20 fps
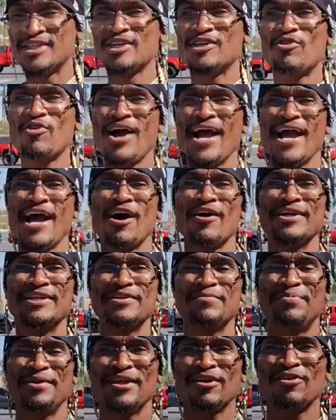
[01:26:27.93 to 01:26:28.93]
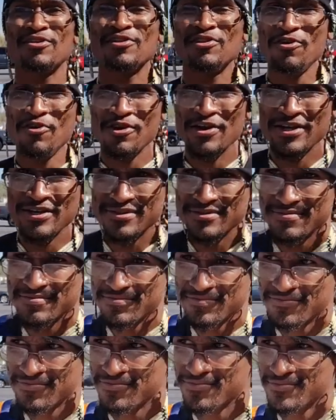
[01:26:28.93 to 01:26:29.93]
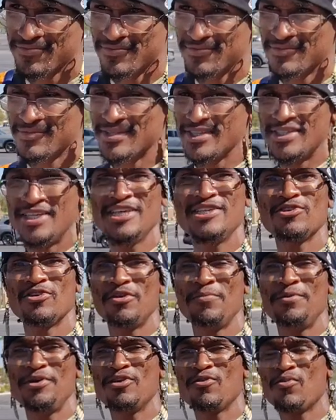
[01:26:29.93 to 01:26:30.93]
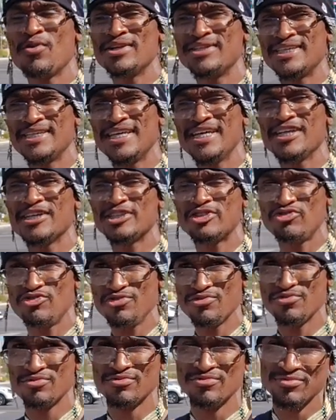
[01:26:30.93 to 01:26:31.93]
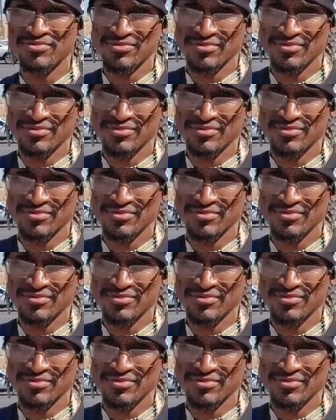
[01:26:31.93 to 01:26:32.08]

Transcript: to cry out and depend on the Lord. Because he's going to be the one to get us through.